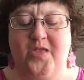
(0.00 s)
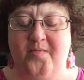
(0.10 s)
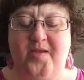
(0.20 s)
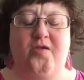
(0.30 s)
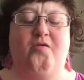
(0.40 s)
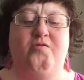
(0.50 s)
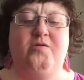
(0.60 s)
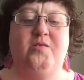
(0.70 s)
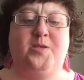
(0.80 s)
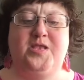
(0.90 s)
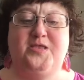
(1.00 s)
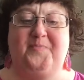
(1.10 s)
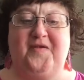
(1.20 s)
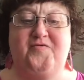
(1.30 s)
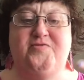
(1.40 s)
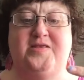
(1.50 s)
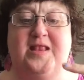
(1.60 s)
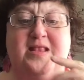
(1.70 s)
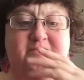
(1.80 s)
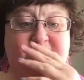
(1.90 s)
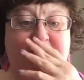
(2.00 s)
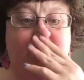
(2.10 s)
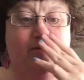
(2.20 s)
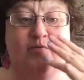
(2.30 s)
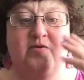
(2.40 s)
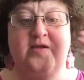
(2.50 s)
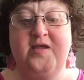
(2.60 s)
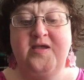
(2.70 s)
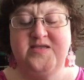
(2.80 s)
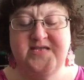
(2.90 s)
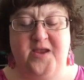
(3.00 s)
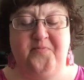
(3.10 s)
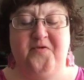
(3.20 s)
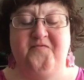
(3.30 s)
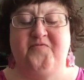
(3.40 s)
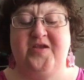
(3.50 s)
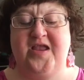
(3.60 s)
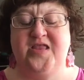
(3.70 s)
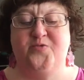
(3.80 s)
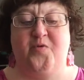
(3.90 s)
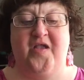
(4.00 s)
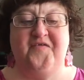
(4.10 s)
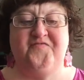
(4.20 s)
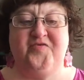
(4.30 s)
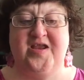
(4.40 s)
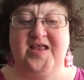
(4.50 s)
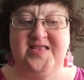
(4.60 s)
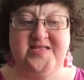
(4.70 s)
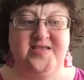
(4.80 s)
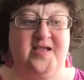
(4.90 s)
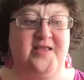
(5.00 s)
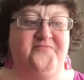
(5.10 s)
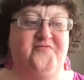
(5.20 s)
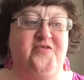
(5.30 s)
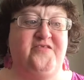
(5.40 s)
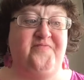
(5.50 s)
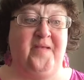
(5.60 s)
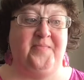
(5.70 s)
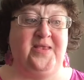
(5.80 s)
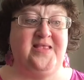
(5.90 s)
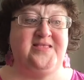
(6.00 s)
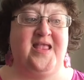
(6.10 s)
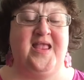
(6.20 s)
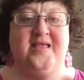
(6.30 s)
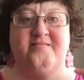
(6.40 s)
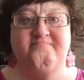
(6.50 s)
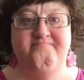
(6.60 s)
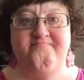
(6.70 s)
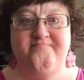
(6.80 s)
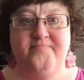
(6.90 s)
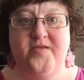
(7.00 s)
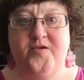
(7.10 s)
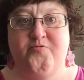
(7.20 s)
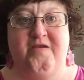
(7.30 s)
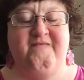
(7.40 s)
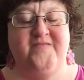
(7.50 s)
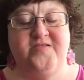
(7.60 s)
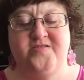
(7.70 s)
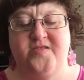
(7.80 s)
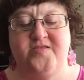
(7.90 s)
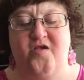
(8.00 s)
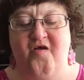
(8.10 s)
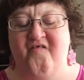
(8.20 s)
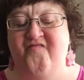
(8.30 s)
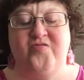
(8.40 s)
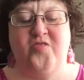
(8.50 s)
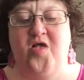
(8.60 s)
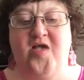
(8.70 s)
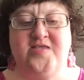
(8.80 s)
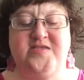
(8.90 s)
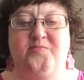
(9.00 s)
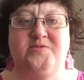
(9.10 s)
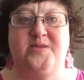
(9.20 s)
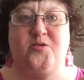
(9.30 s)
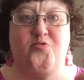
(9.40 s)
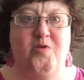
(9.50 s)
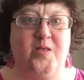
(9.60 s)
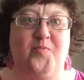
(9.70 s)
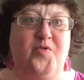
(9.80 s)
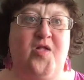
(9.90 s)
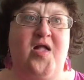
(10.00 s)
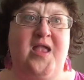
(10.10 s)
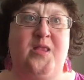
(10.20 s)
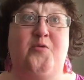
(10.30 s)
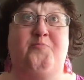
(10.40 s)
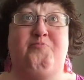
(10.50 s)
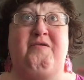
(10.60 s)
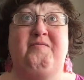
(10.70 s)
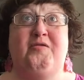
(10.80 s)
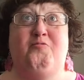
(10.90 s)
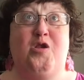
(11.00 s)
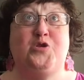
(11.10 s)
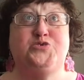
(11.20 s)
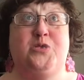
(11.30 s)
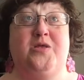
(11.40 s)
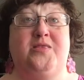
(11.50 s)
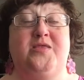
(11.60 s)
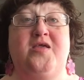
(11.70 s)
all my heart. Look at the pictures at the end of this video. Say a prayer for Ken's wife, for Ken's son, for his family, and say, grieve this awful loss. He was an incredible guy, and our brief interaction on